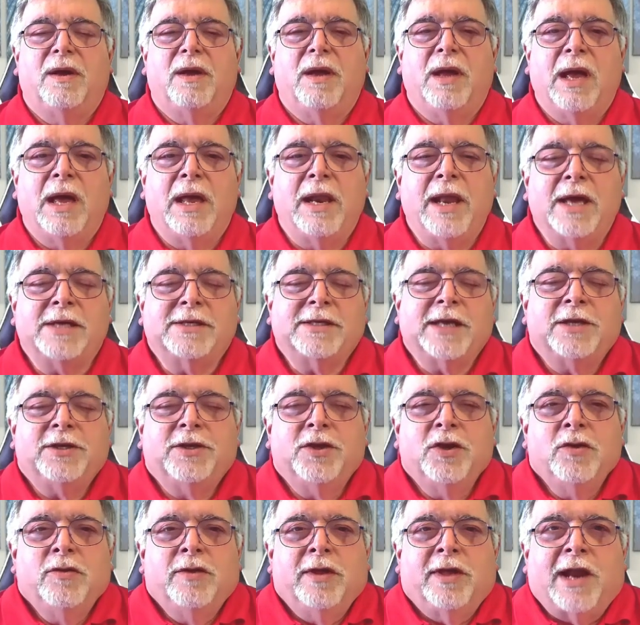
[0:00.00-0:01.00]
And as I
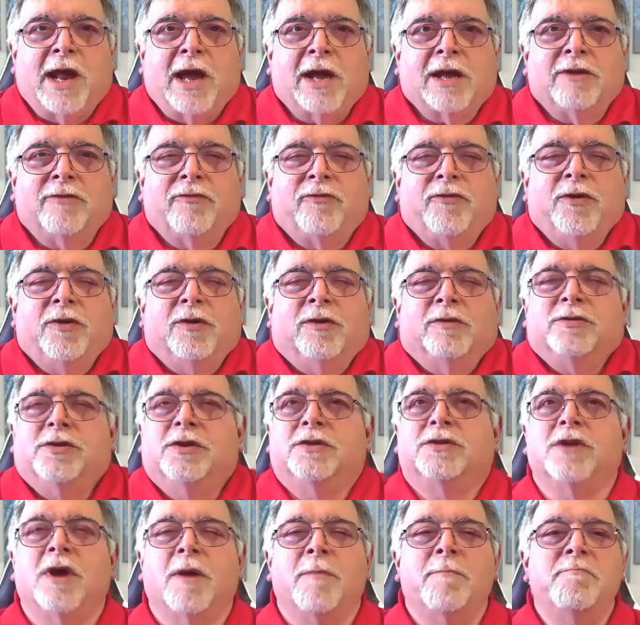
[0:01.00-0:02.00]
do that, I can feel
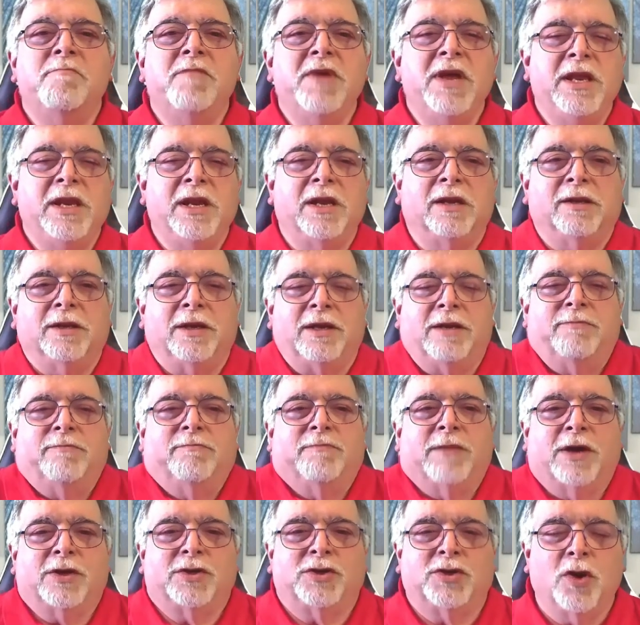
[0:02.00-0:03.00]
just immediately
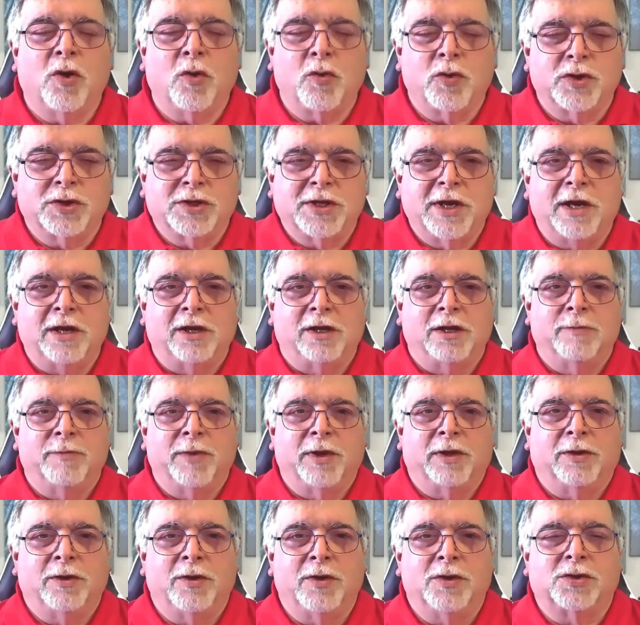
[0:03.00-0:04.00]
my shoulders getting a little
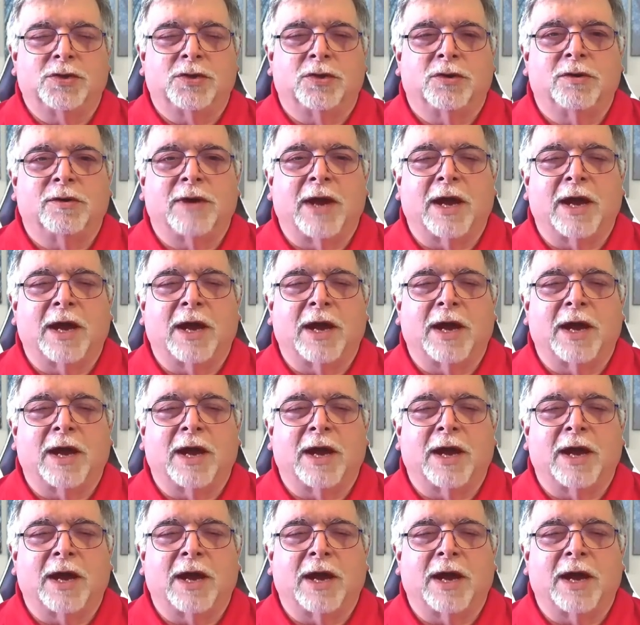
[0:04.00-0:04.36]
bit looser.